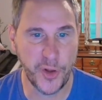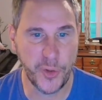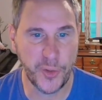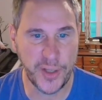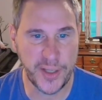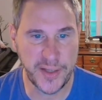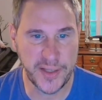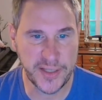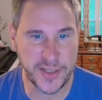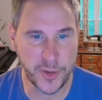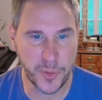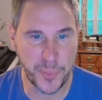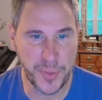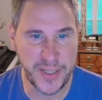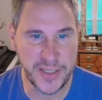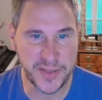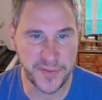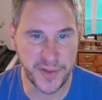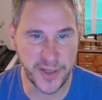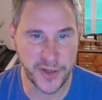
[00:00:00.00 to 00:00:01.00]
Look at this little
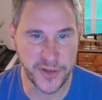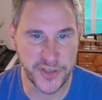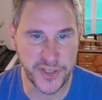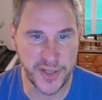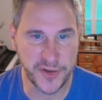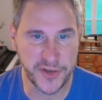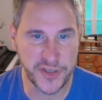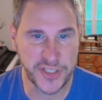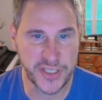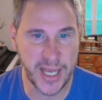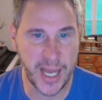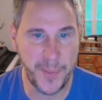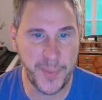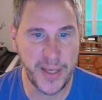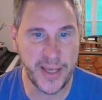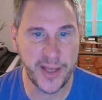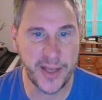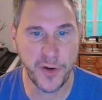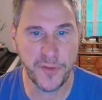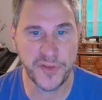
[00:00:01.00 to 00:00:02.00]
piece of energy. They're just coming
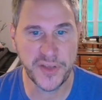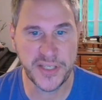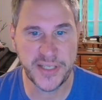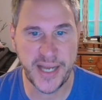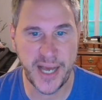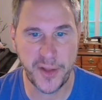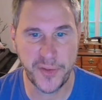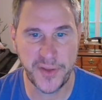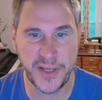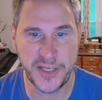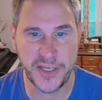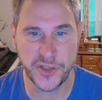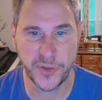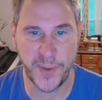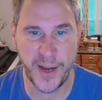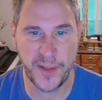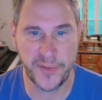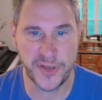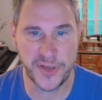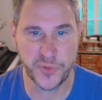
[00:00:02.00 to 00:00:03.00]
in over the southeast
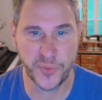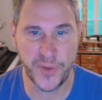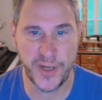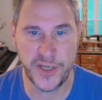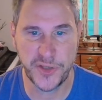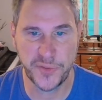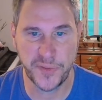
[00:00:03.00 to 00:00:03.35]
around this ridge.